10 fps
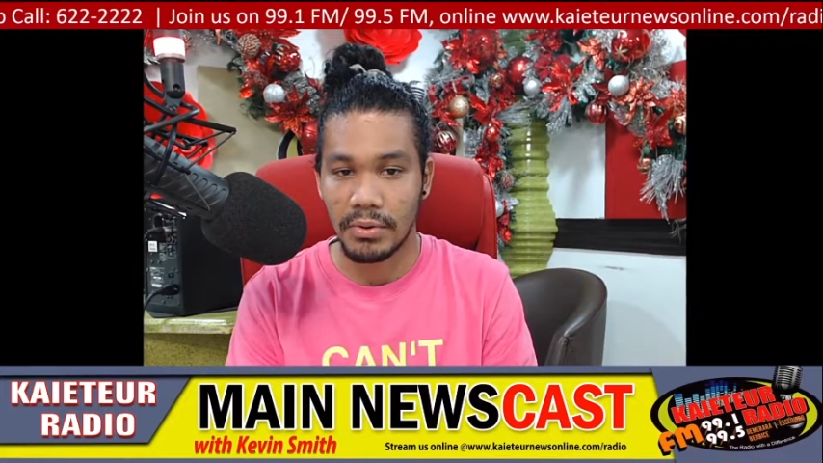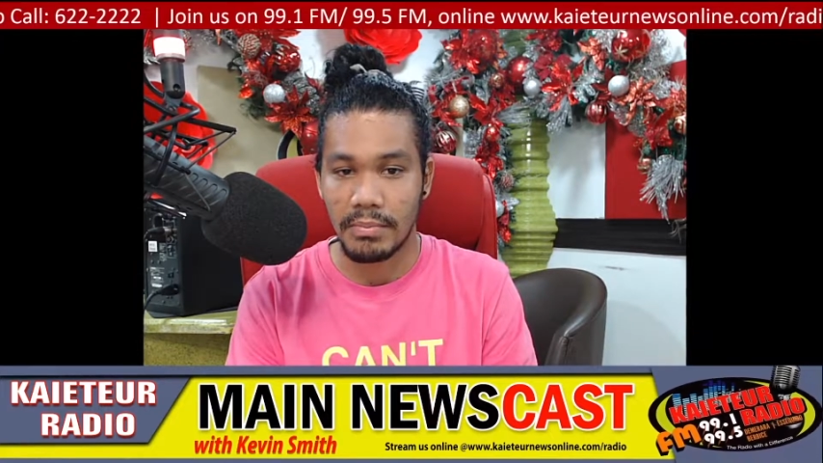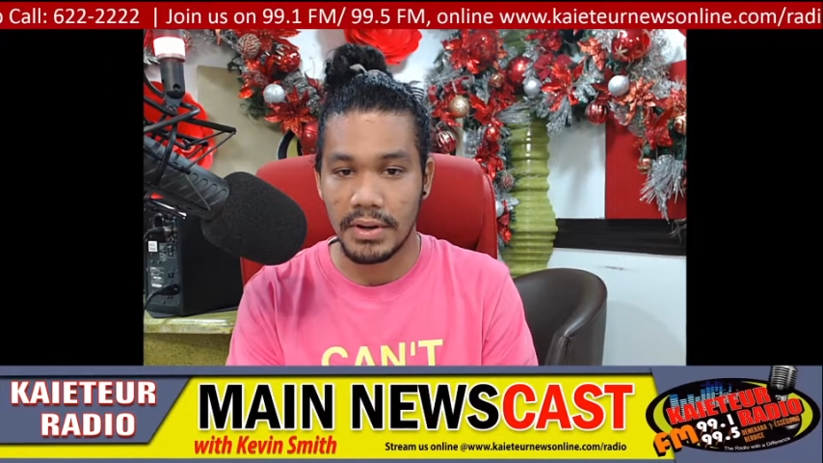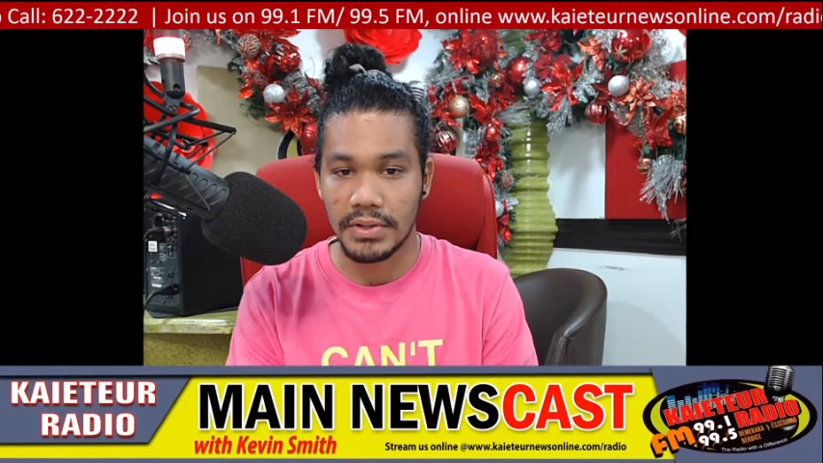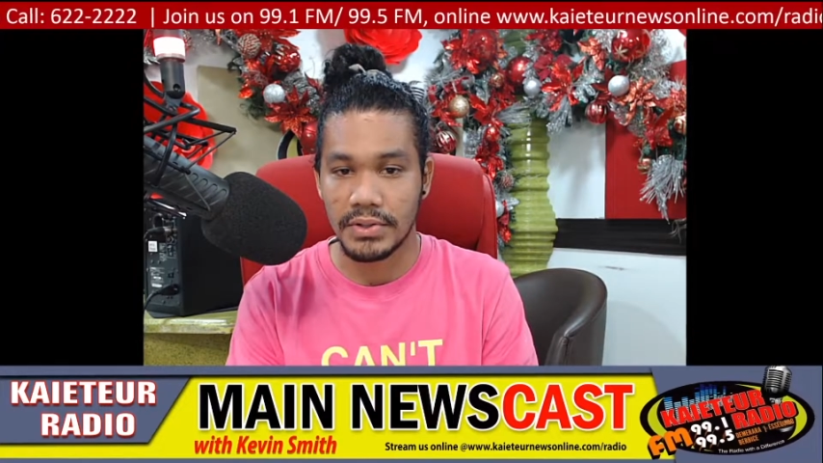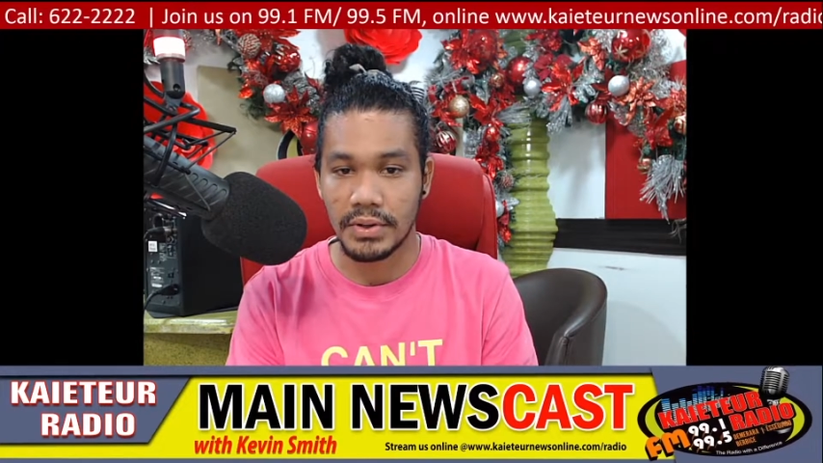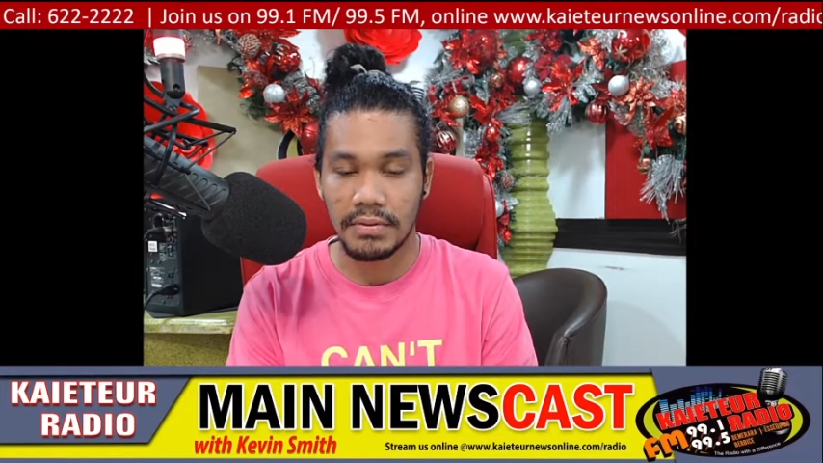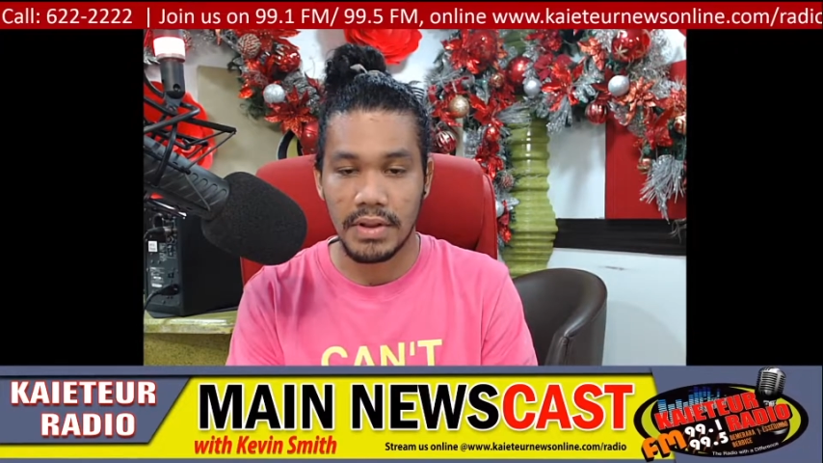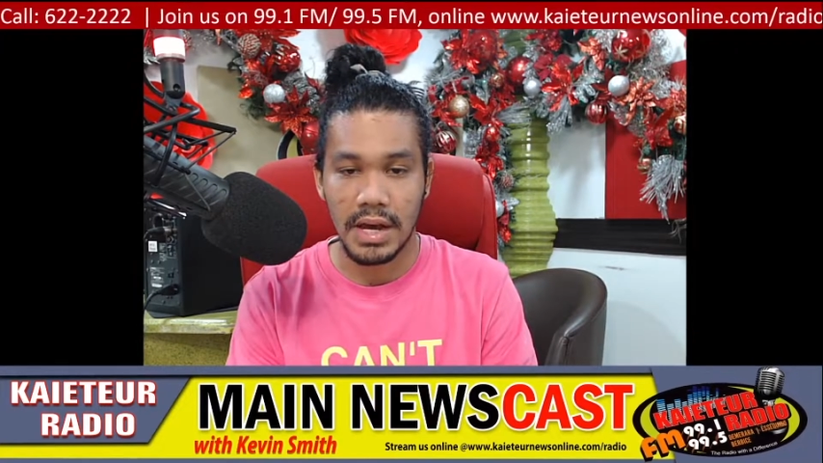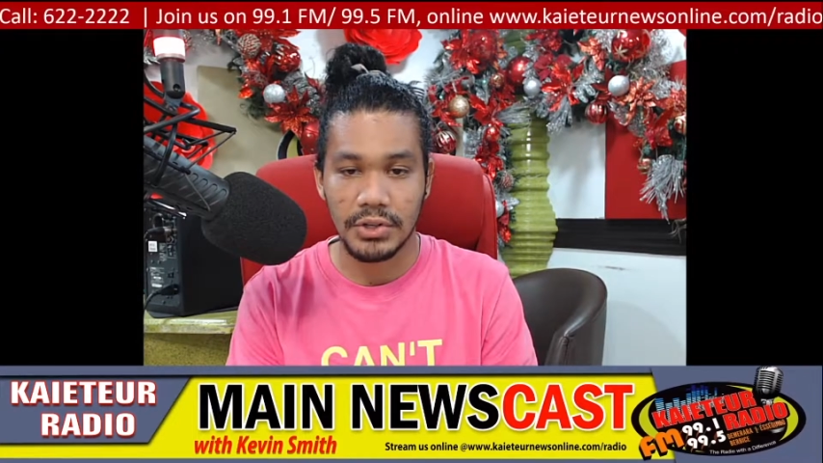Minister of
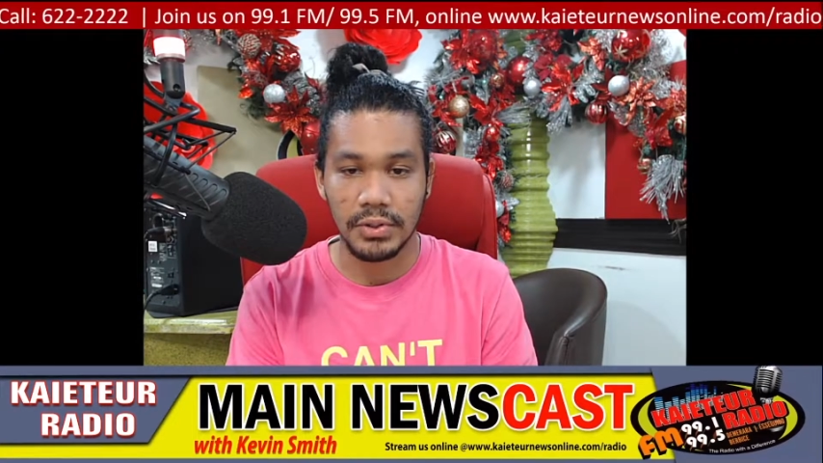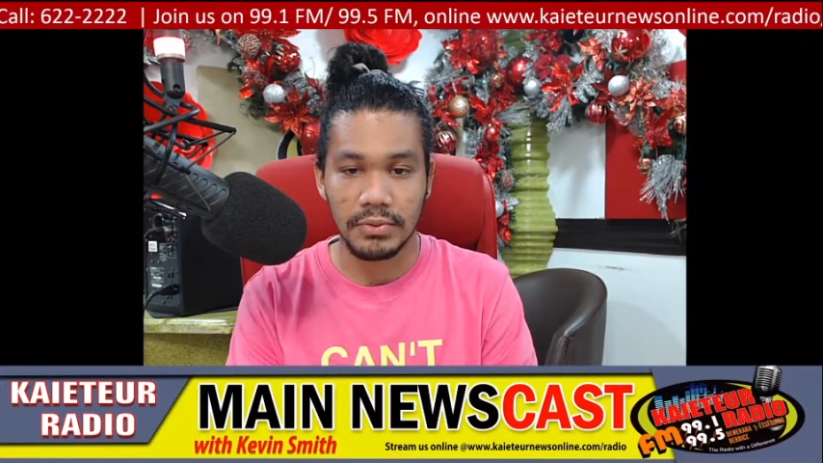Natural